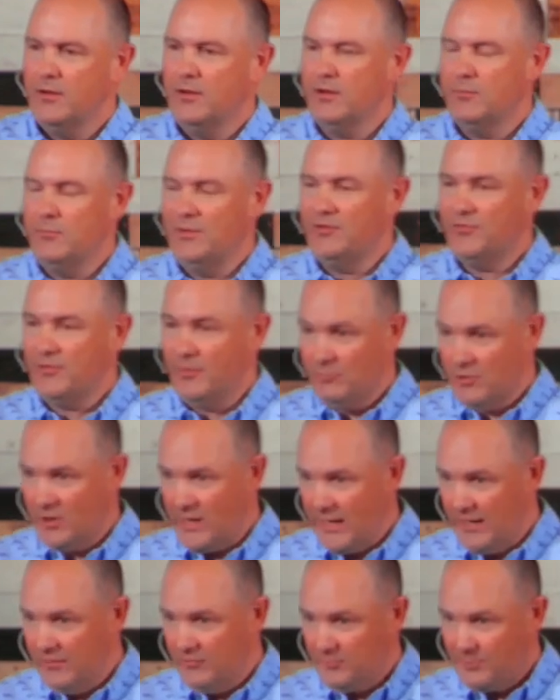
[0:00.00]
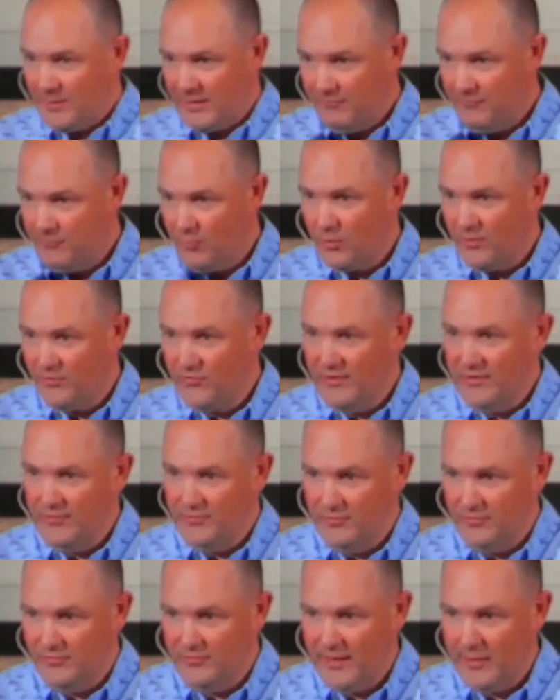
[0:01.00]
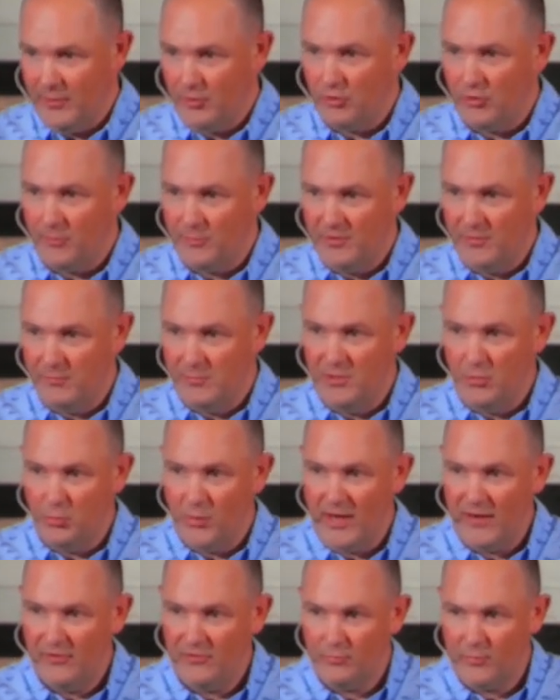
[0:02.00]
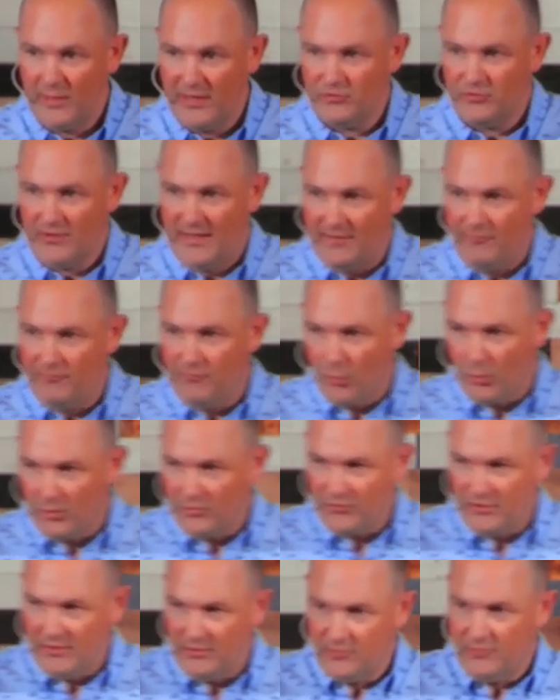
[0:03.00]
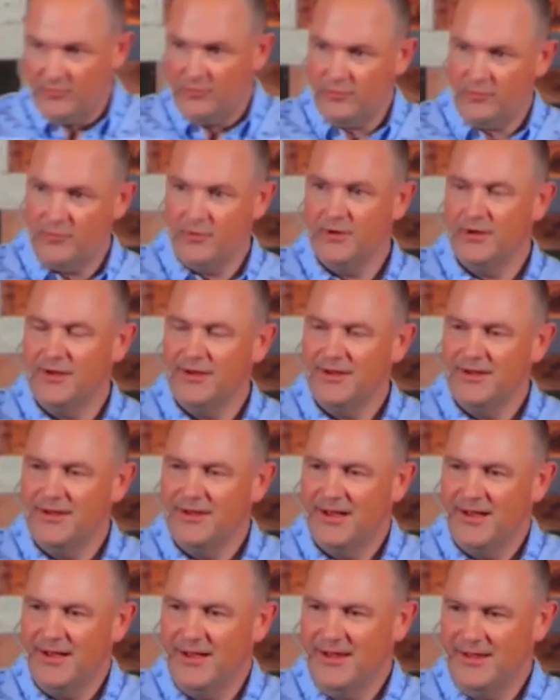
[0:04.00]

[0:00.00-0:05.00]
can be summarized by four seasons. Now, I grew up in the Midwest. We actually have four seasons. Uh,